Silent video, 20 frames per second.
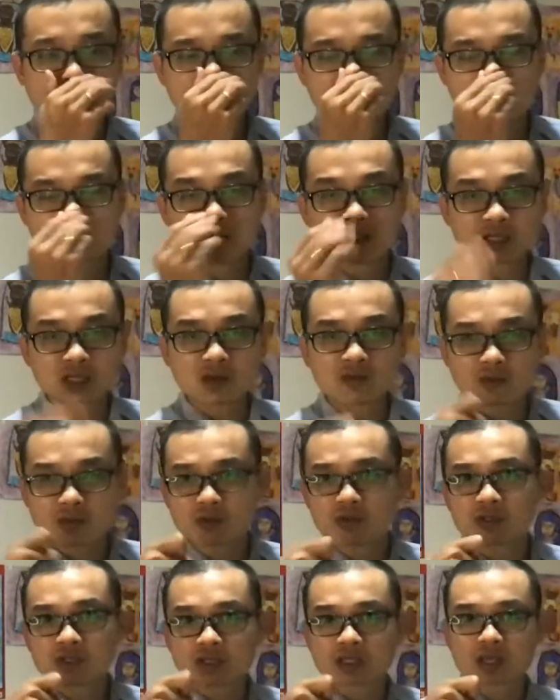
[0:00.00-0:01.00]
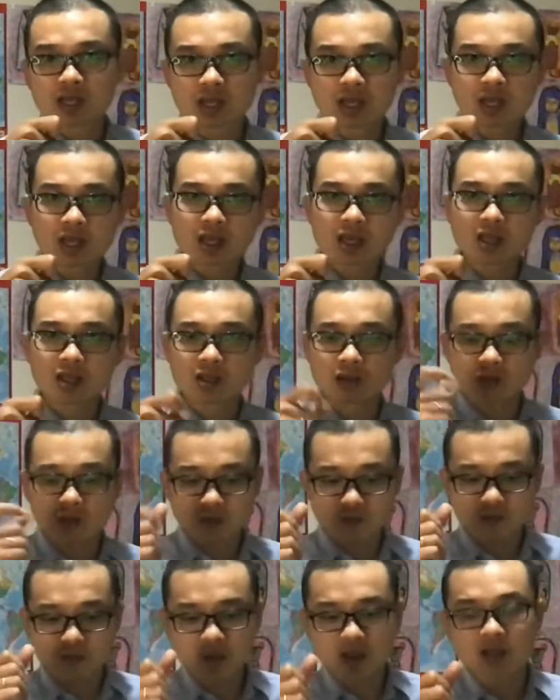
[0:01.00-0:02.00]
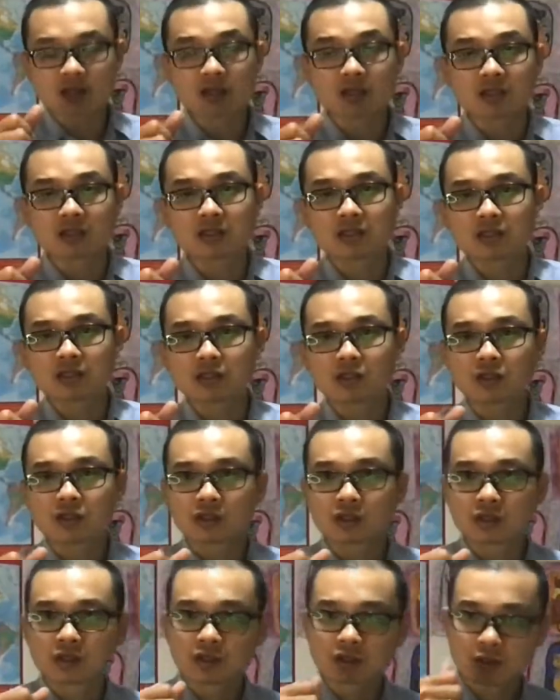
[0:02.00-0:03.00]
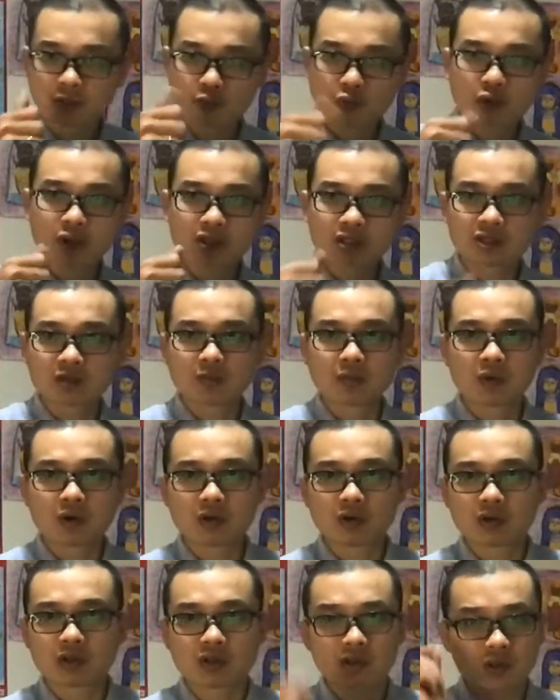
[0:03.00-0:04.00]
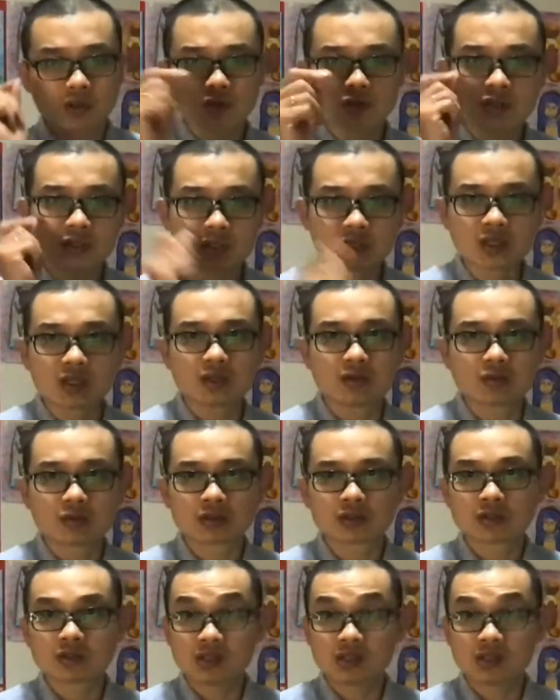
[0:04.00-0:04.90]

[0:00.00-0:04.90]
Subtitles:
your fingers to press the point, you use a needle?